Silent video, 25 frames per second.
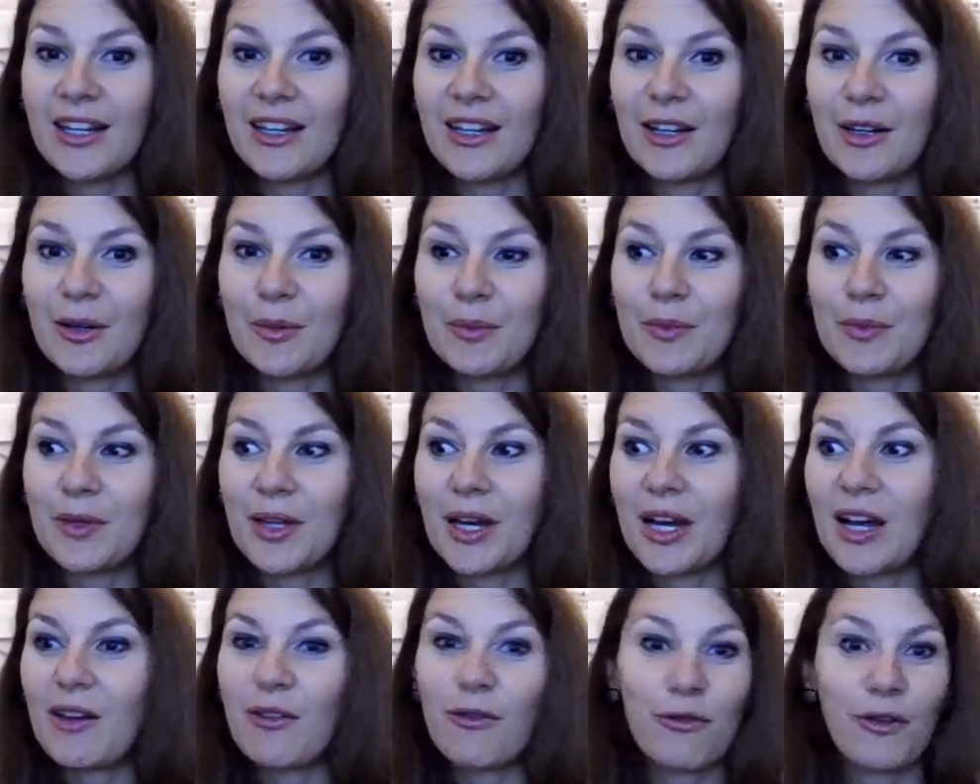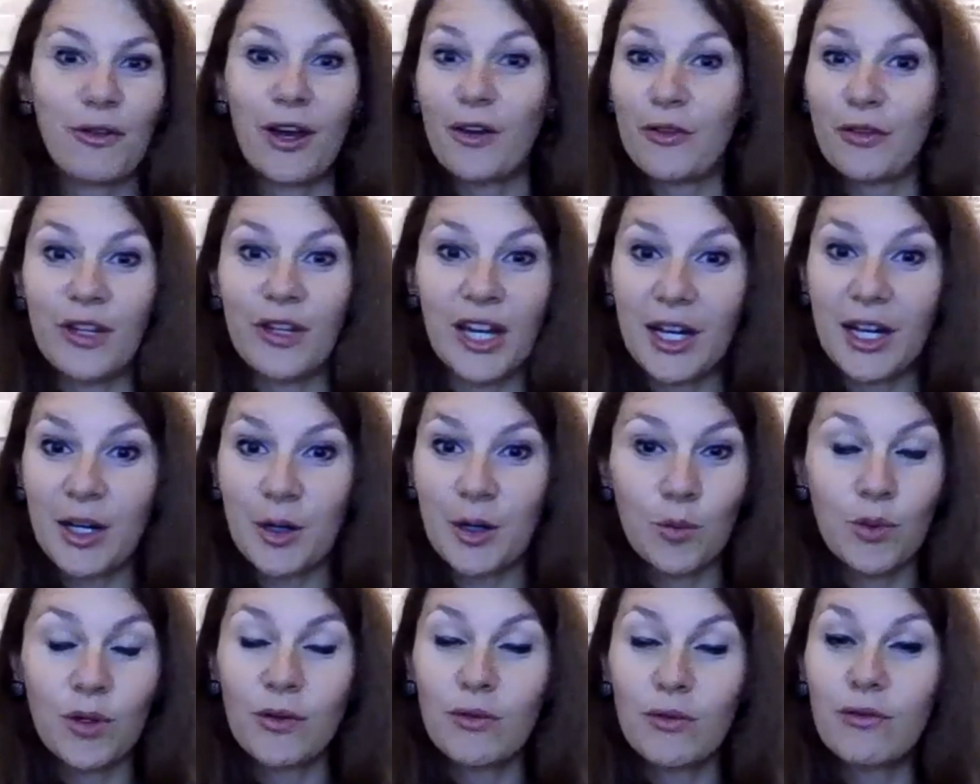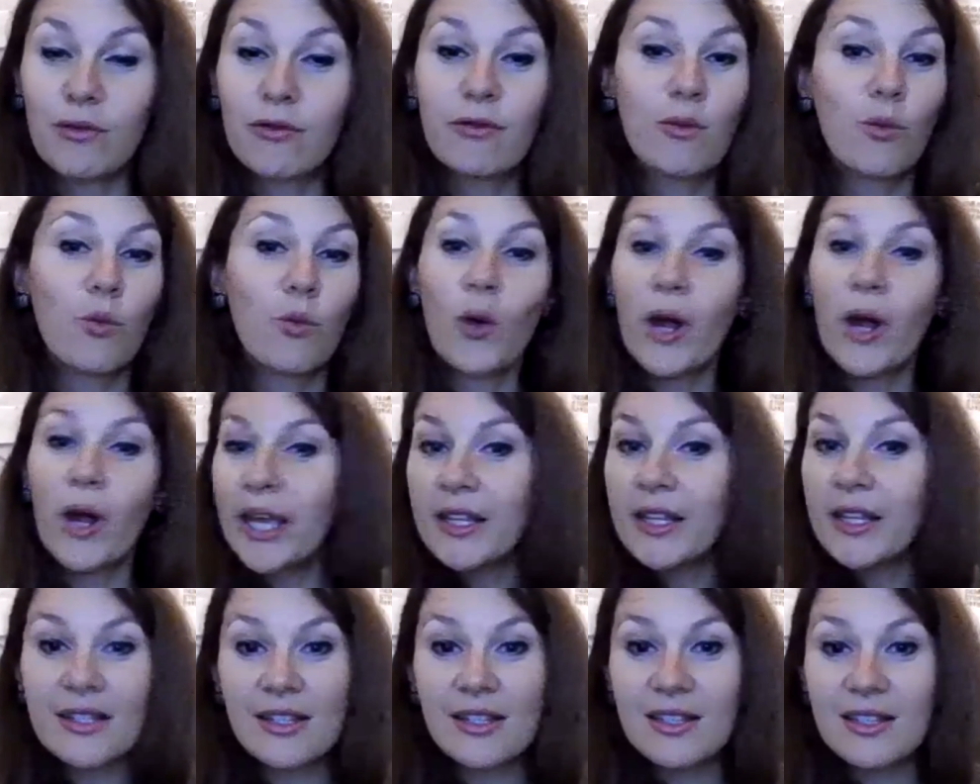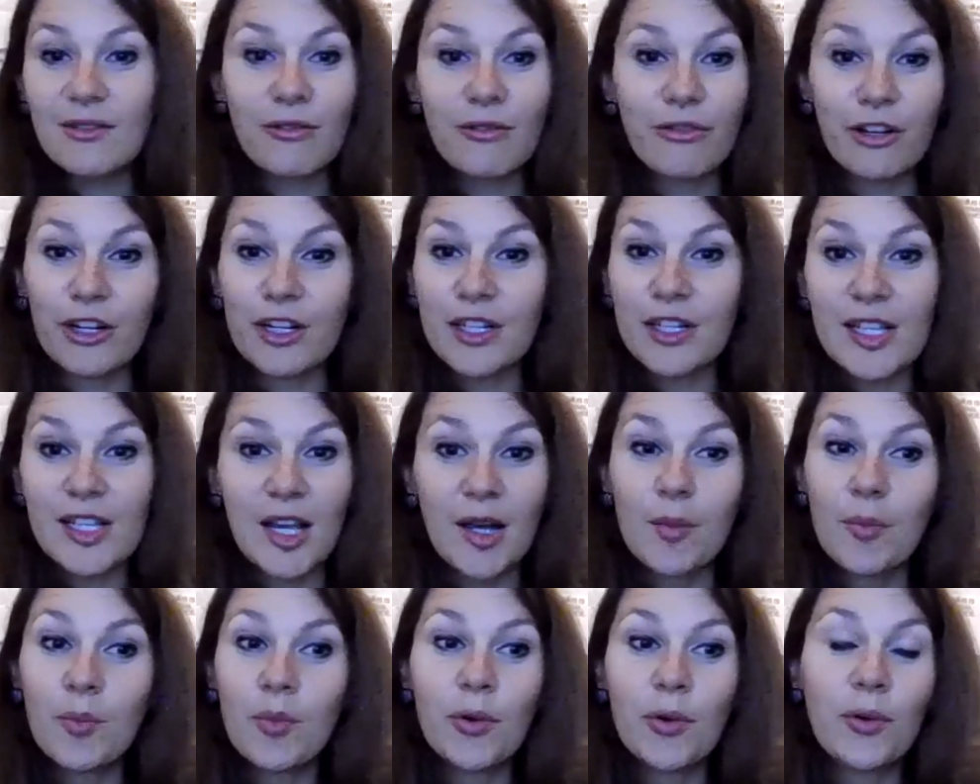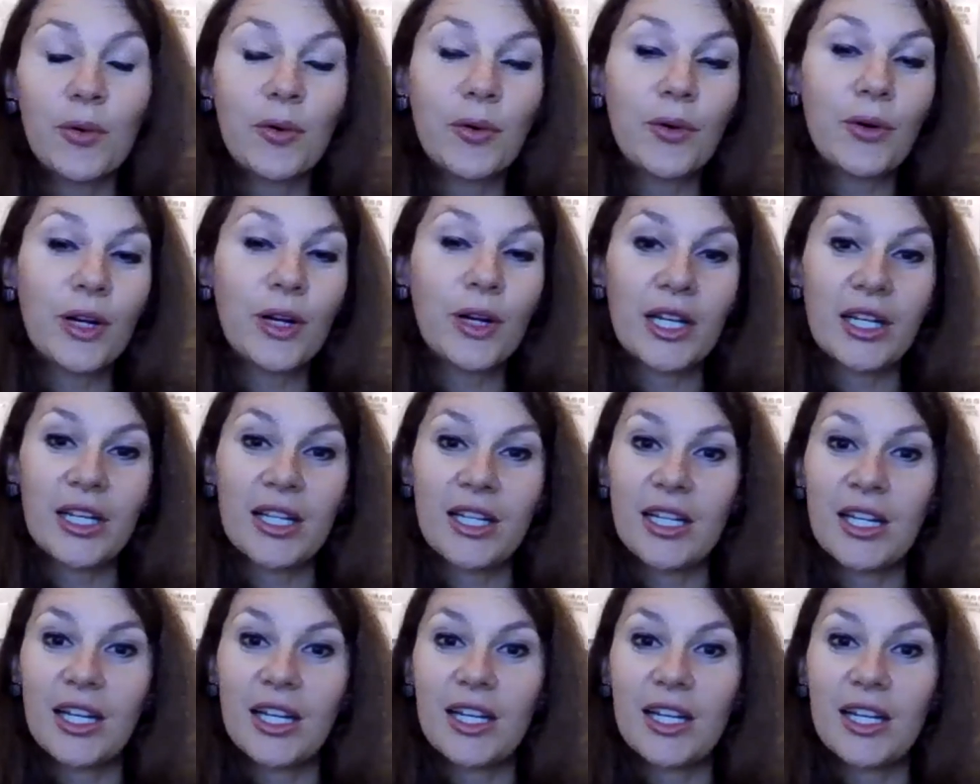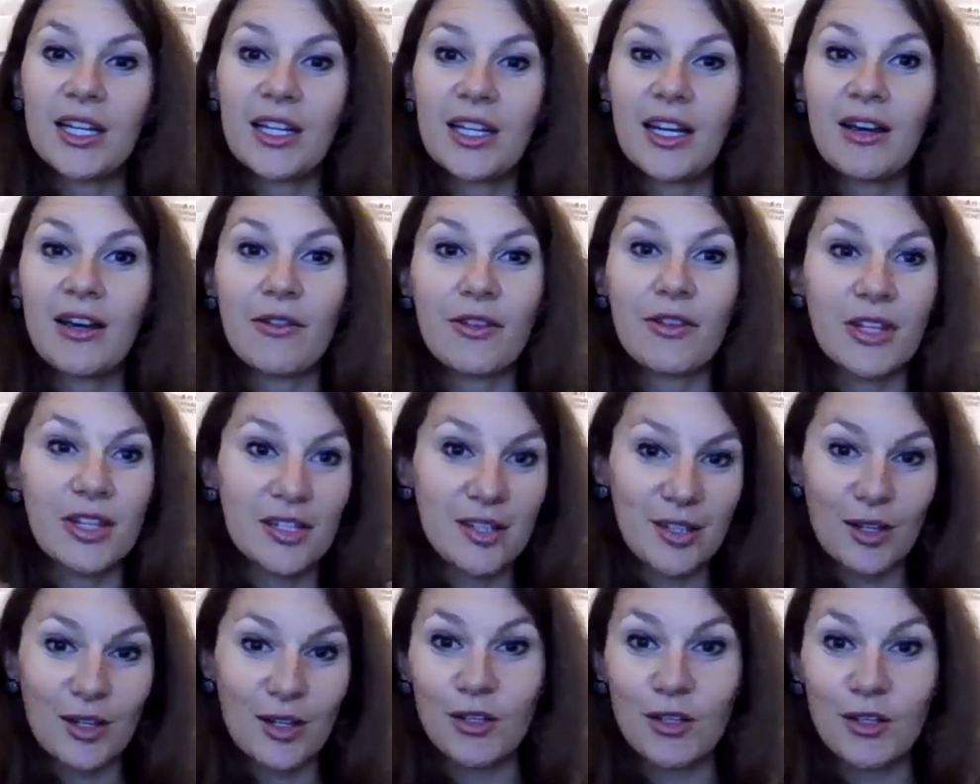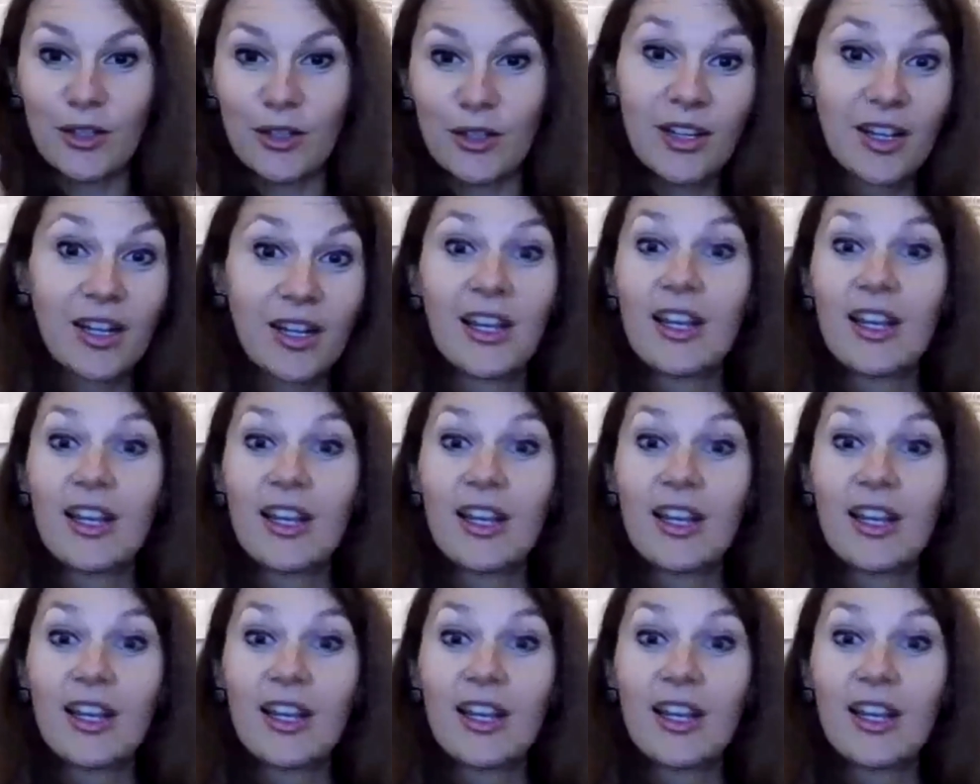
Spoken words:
I found that with weight, for example, and having certain